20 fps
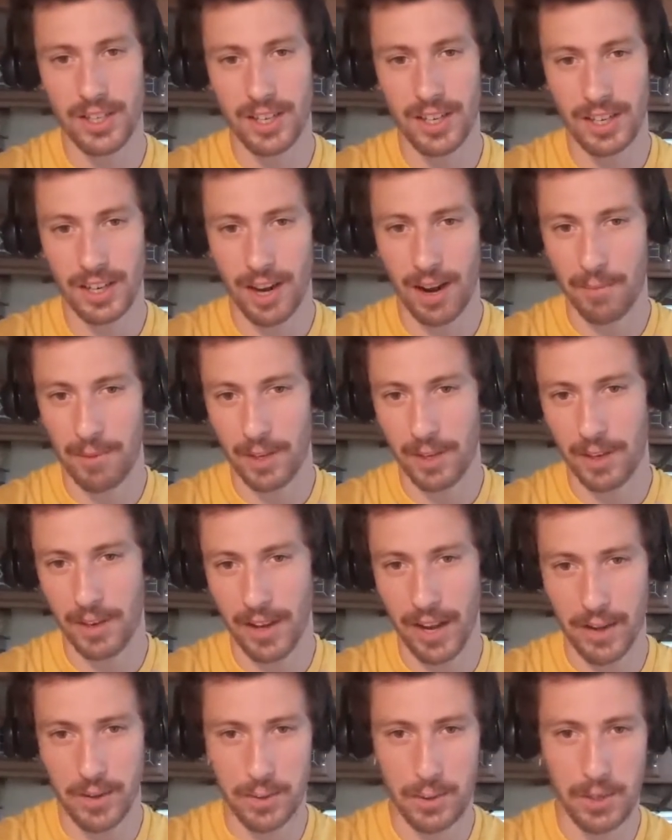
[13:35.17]
and I'm thinking of
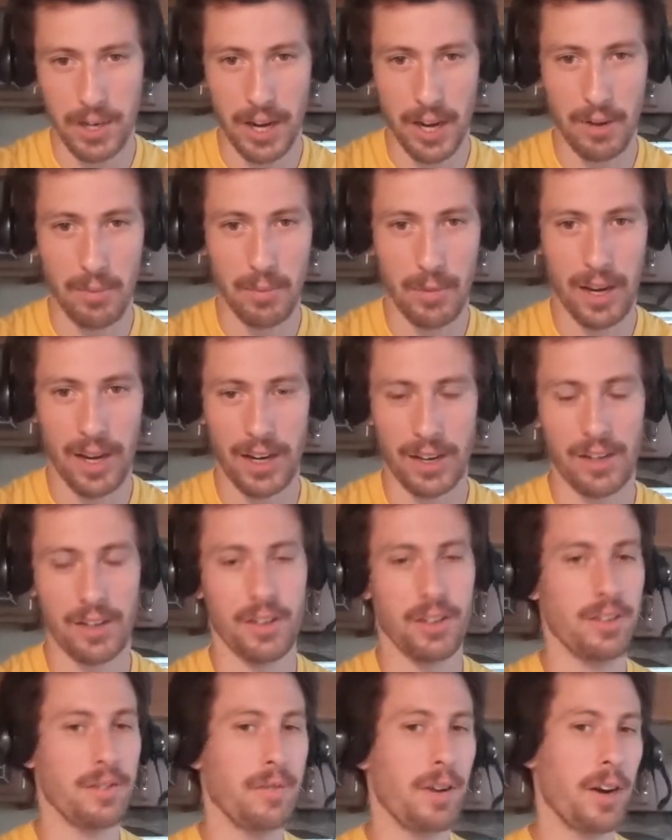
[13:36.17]
Amsterdam, and
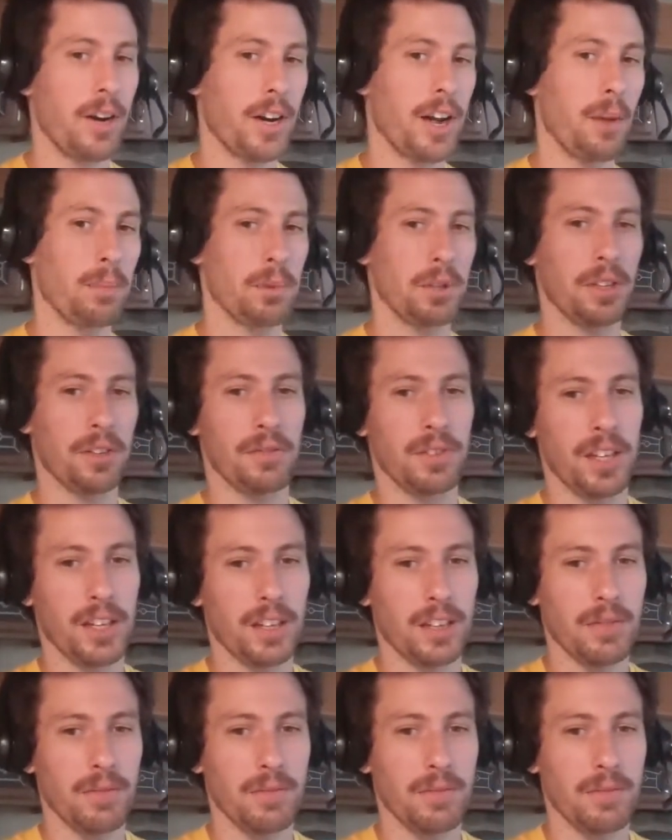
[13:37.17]
it's very uplifting.